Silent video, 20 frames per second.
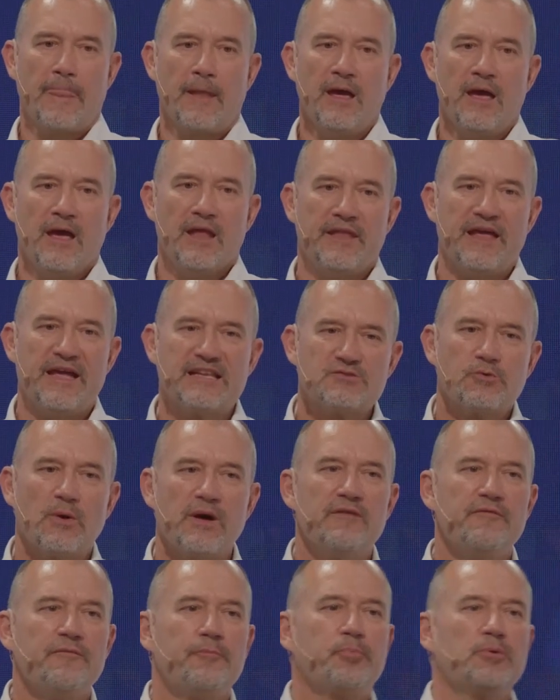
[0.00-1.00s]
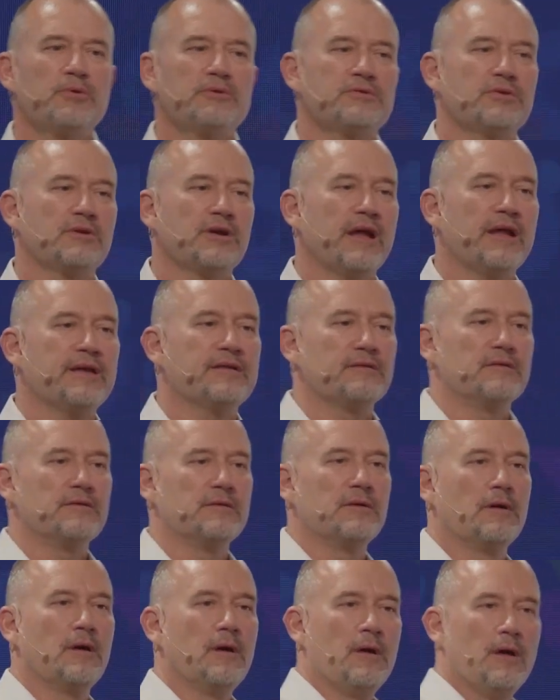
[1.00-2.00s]
And that's why I've put together
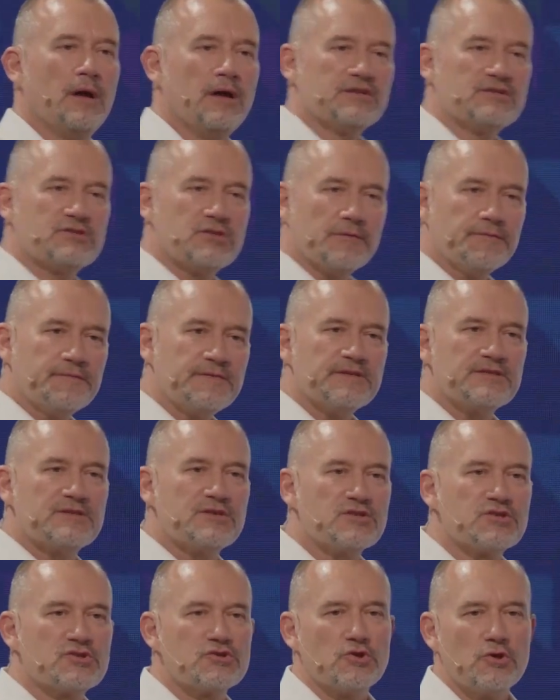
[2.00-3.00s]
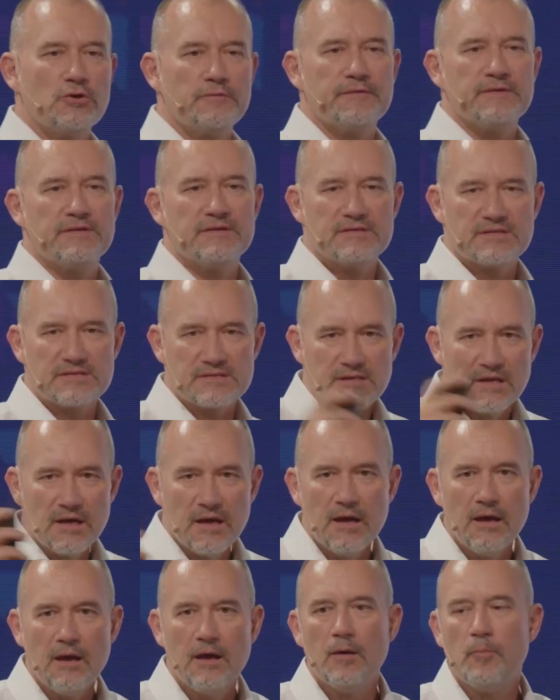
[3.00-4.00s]
a software as a service
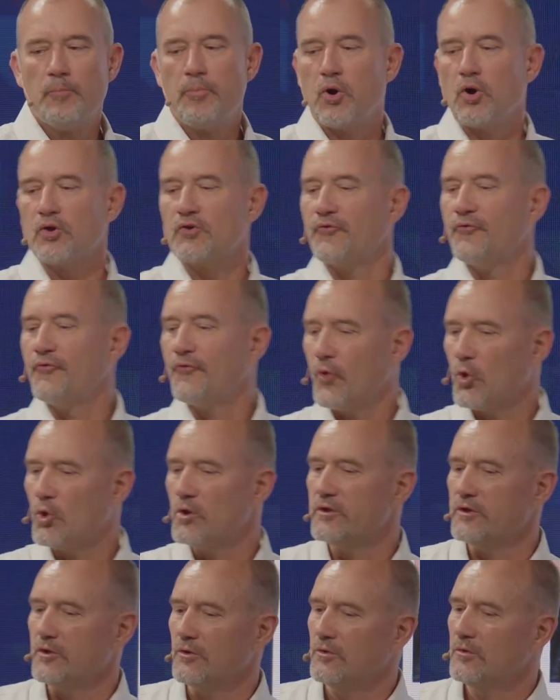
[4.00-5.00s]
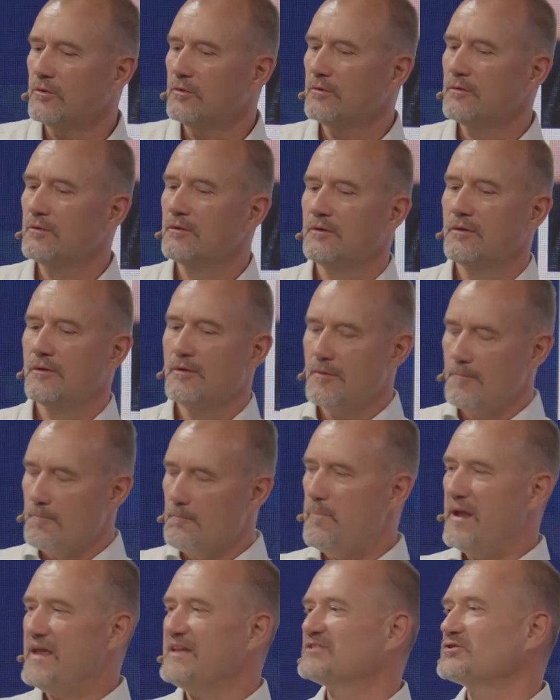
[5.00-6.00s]
portfolio,
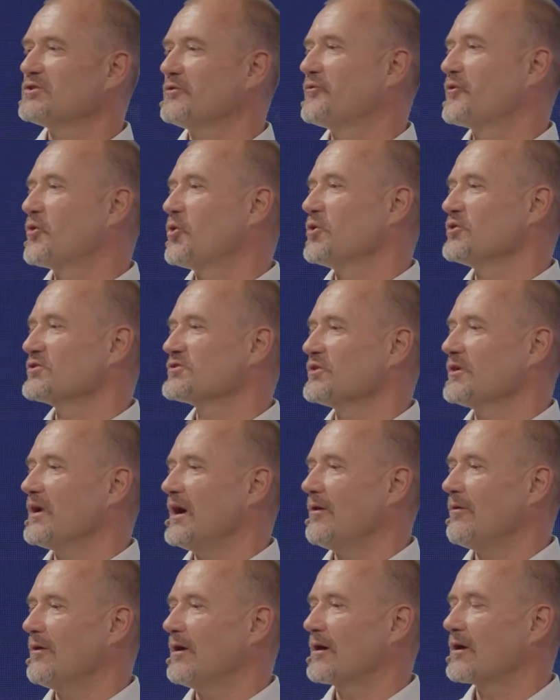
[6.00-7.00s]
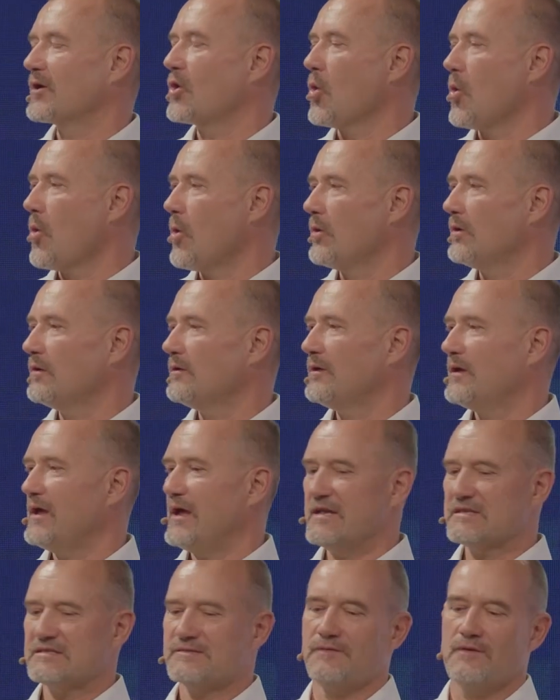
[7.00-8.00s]
based of course on our core
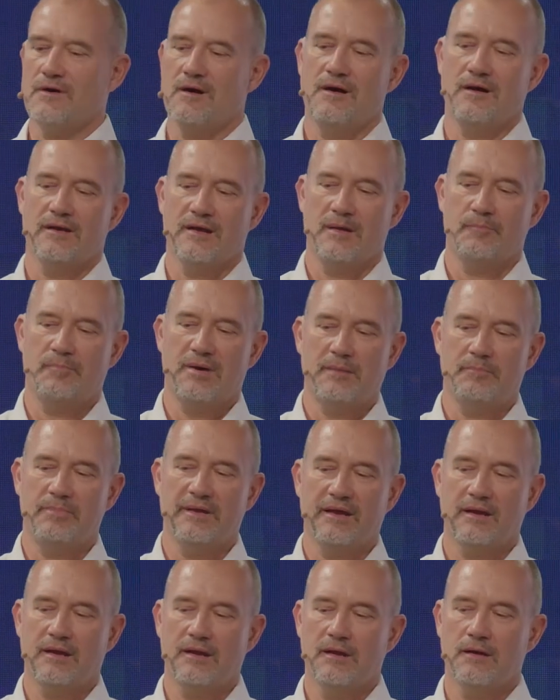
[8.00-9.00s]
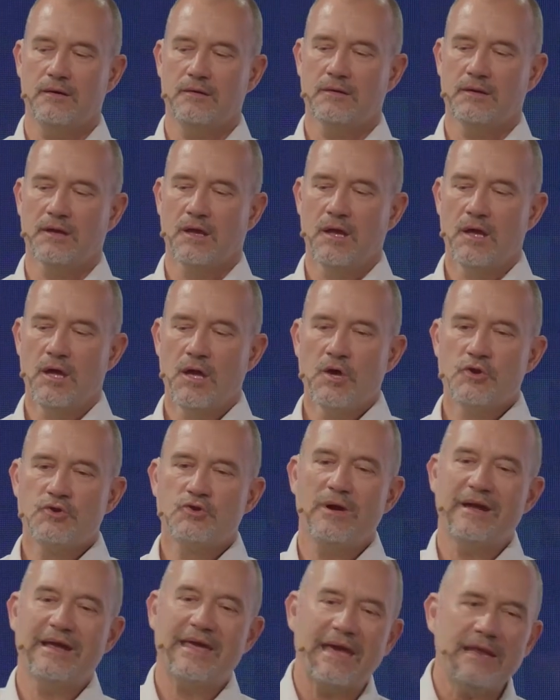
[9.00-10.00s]
S/4HANA public cloud, to
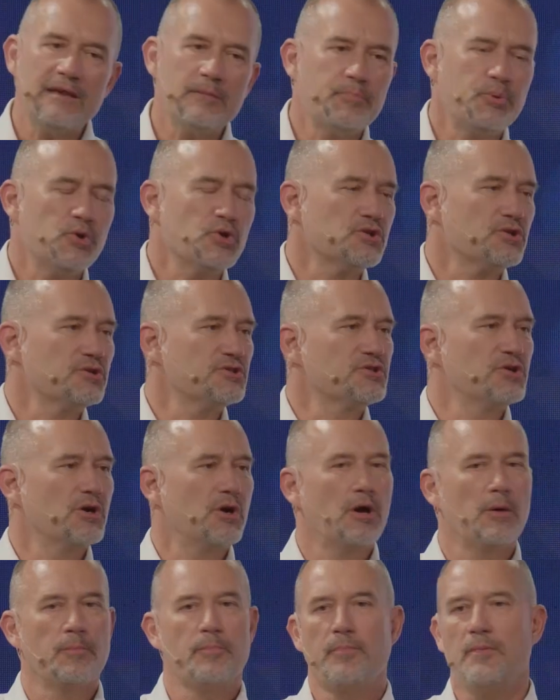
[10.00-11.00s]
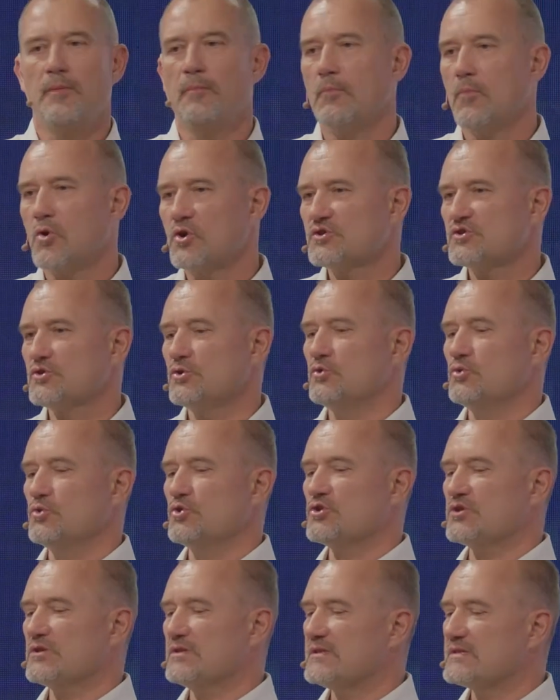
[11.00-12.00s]
again put on top more
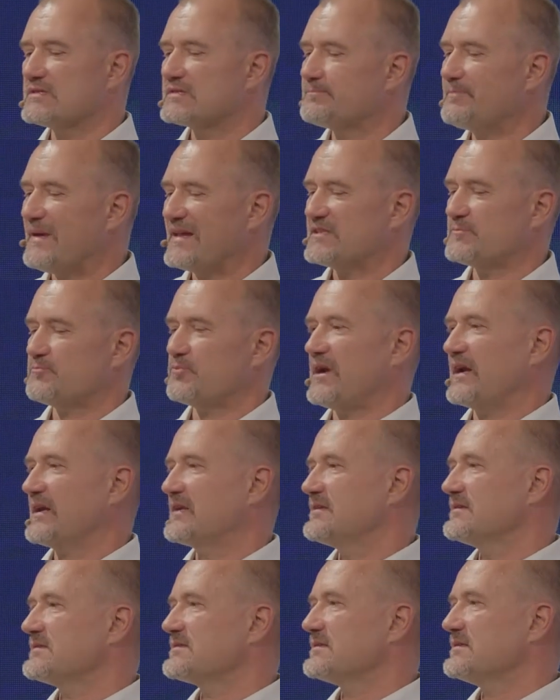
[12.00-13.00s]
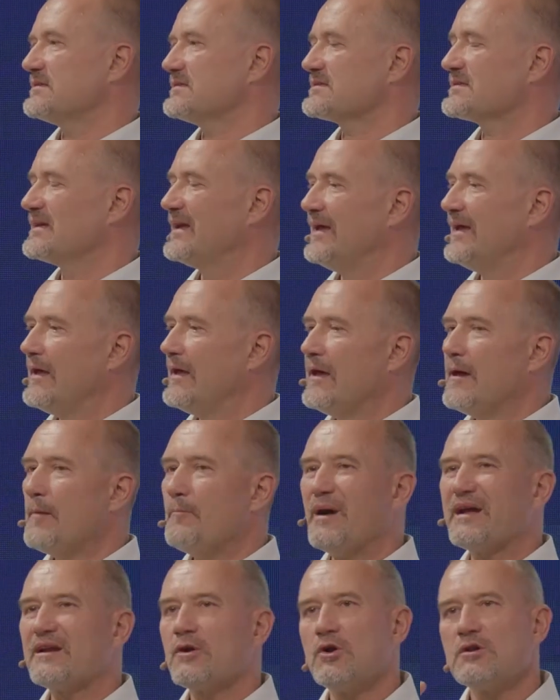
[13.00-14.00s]
solutions, best practices,
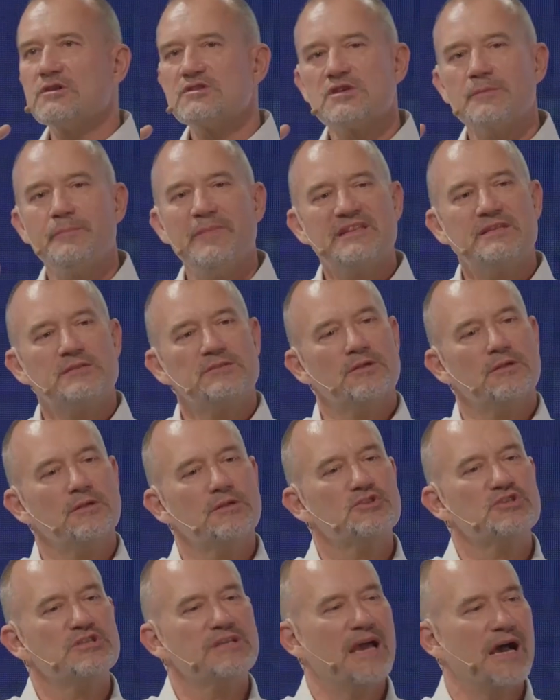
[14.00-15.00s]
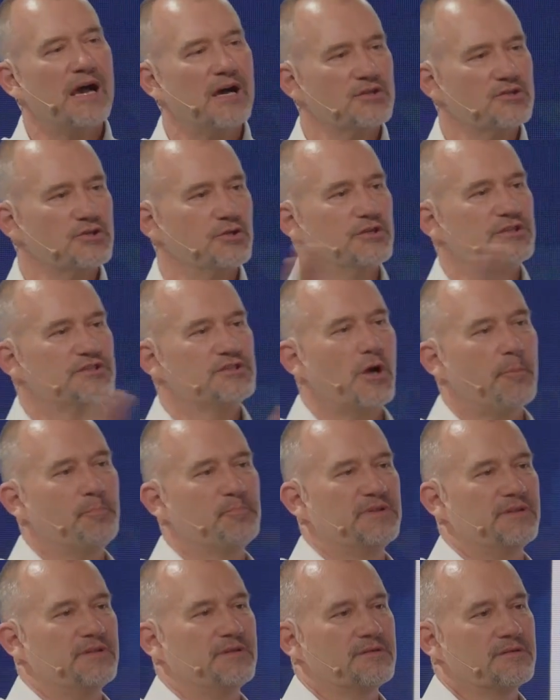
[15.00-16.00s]
but also methodology how to adopt
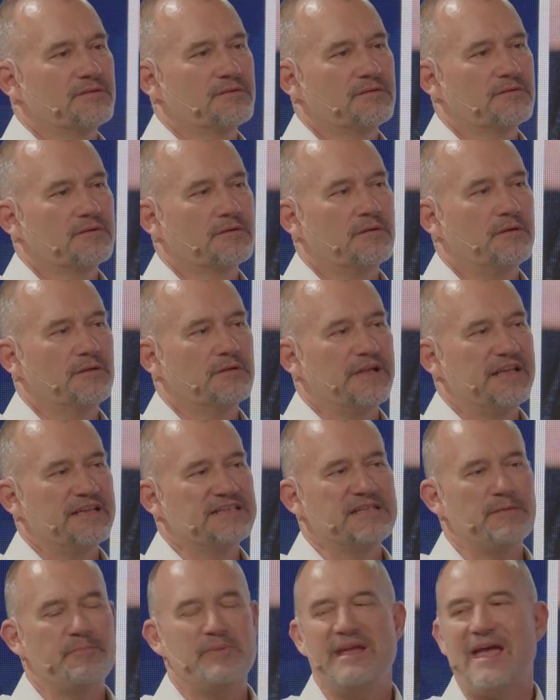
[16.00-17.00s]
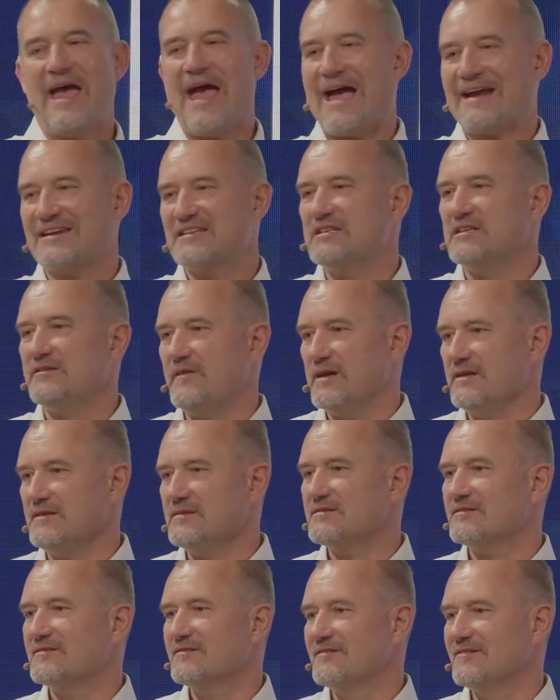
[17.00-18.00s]
it, called SAP
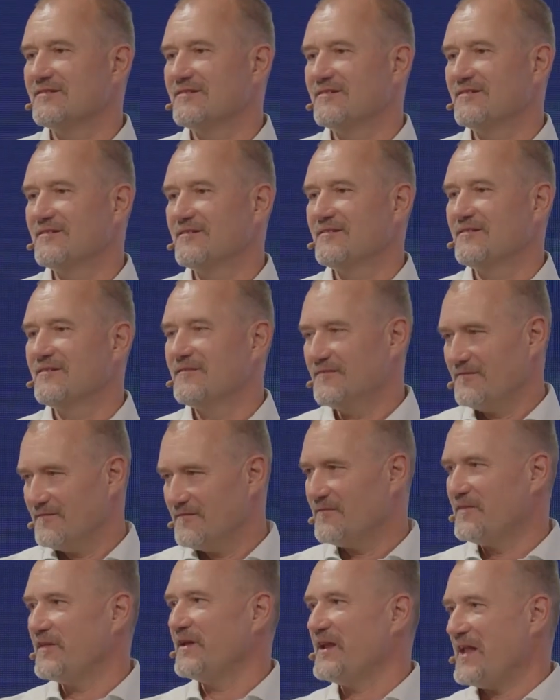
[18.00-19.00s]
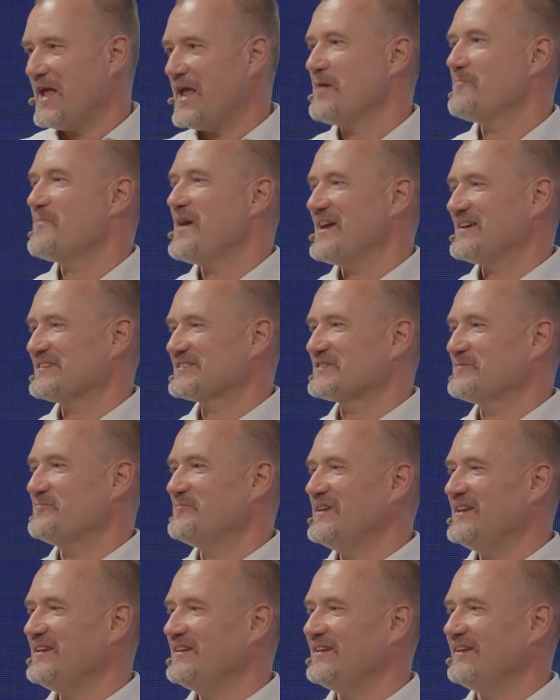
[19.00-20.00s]
Activate. The name has a
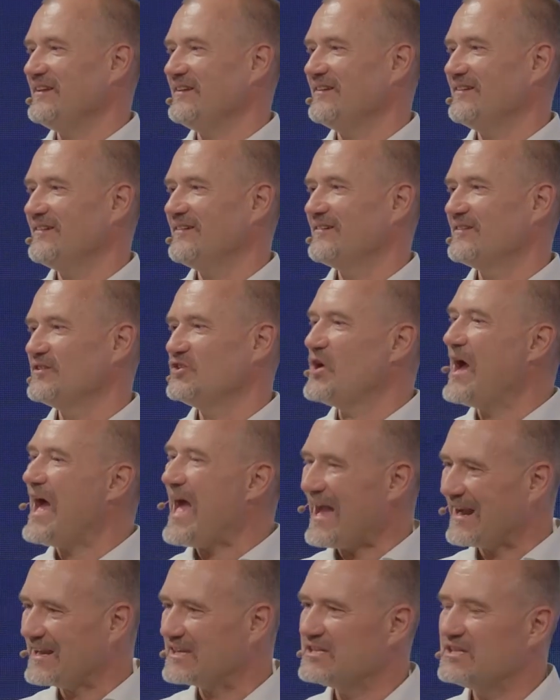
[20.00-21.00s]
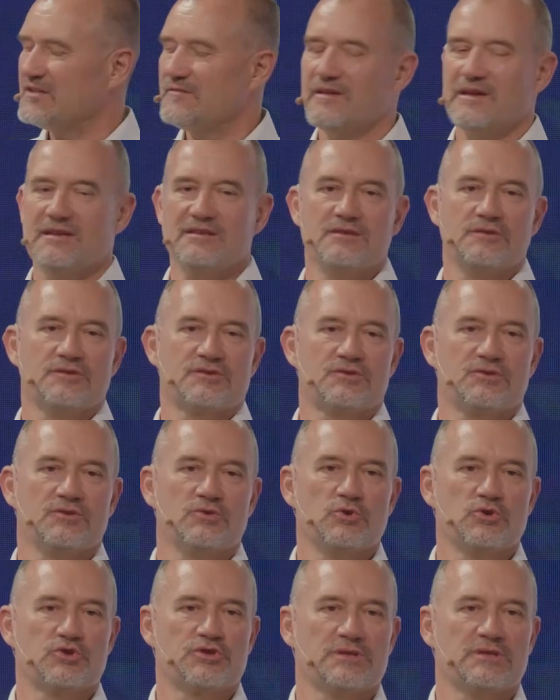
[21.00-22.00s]
meaning. You activate your
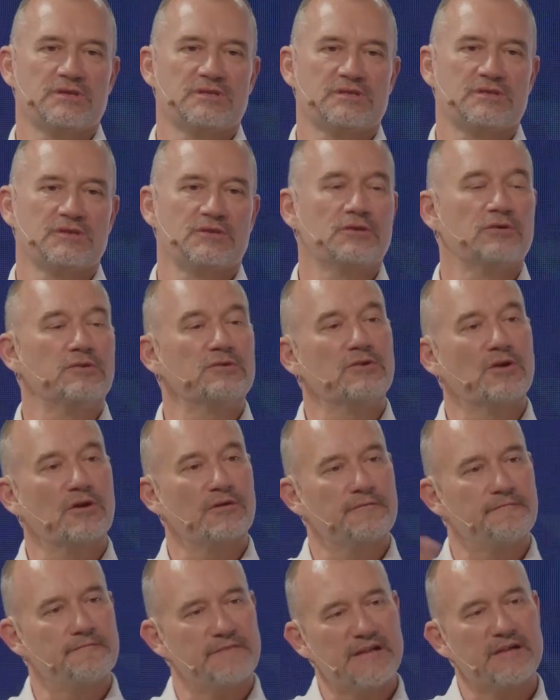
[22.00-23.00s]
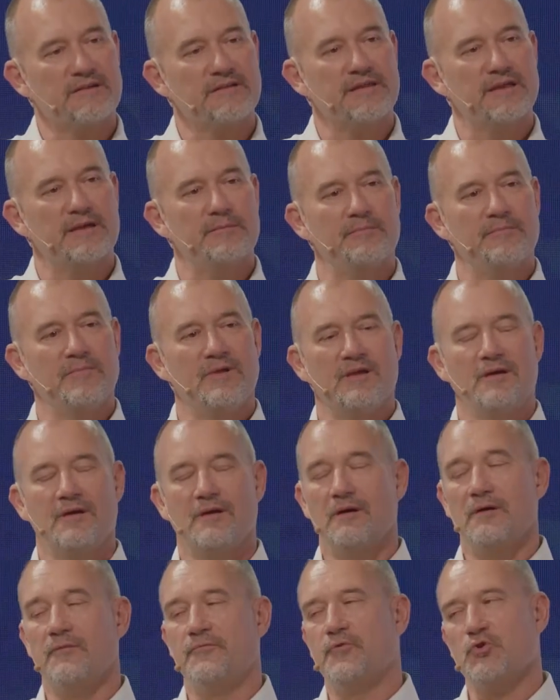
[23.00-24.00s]
solutions, you don't configure them,
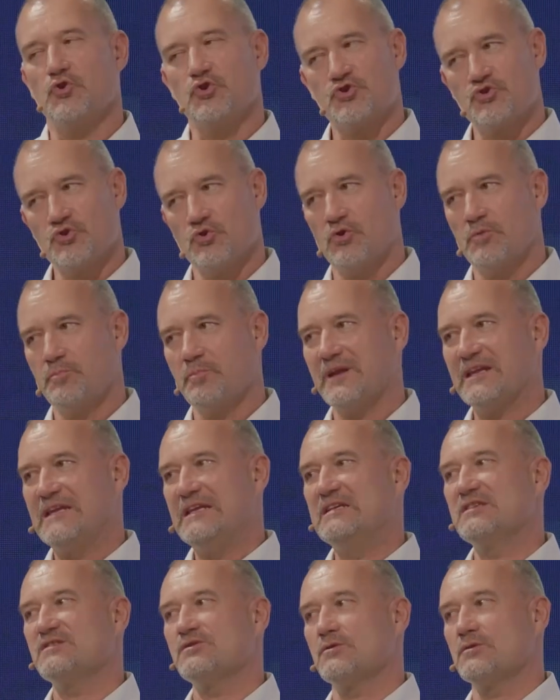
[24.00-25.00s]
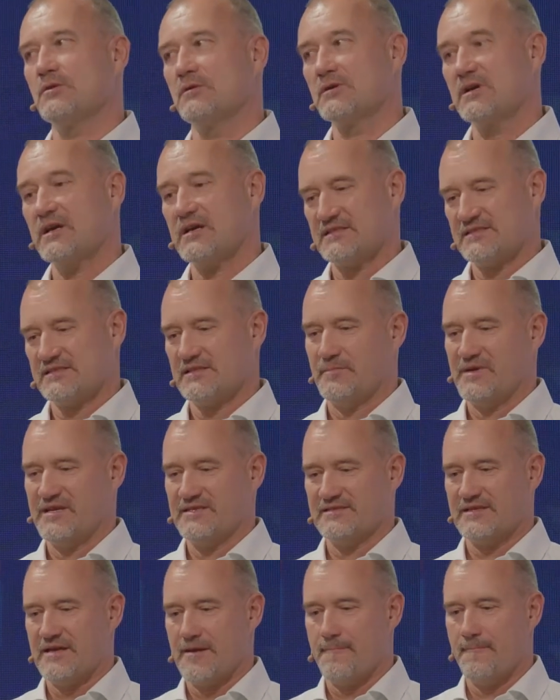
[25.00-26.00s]
and for sure, please, you don't
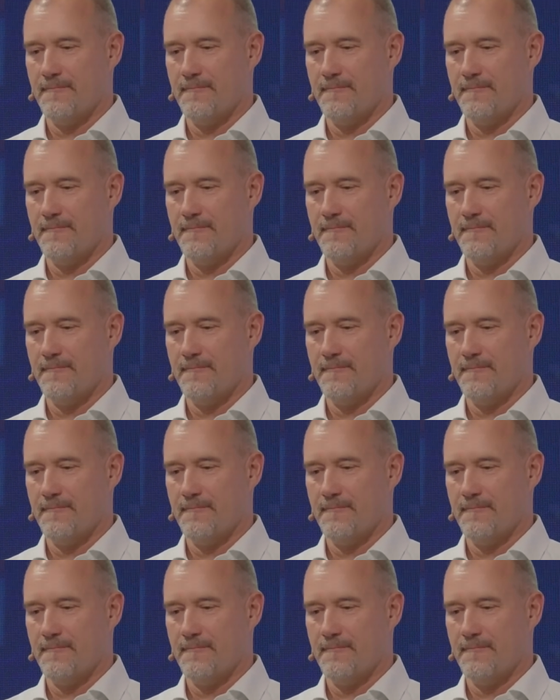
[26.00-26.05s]
customize them.